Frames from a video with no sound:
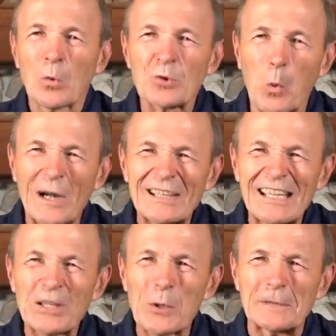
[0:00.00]
So why did
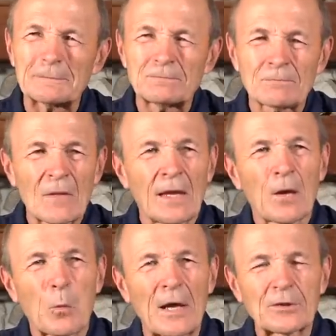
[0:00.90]
they do it?
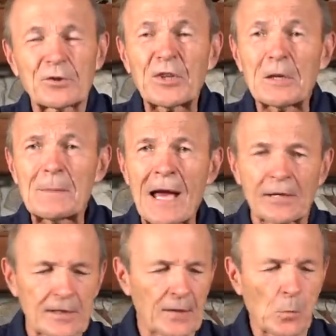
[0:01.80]
Well, the theory
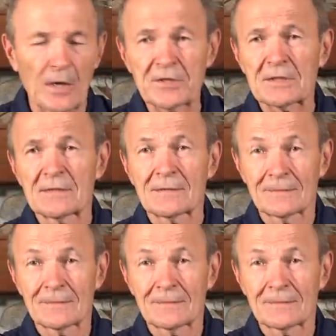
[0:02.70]
back then was